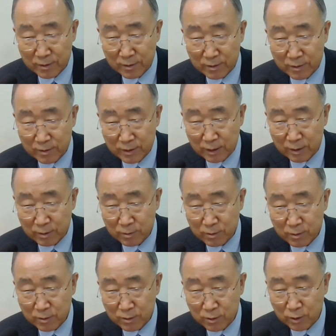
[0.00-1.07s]
that
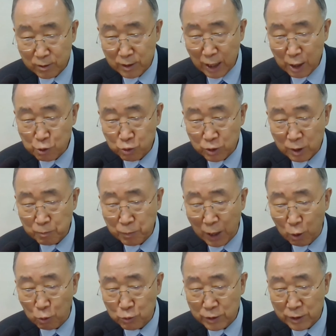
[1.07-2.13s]
the national
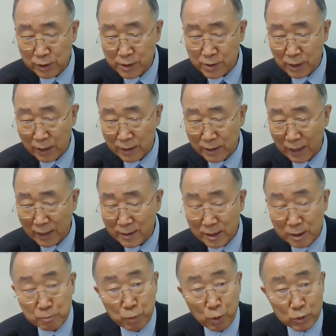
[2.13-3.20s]
boundaries are not
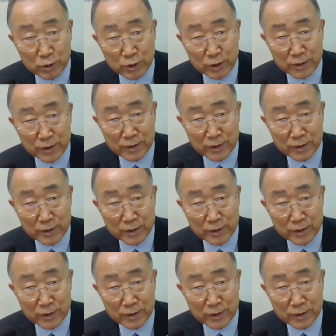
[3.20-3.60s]
important,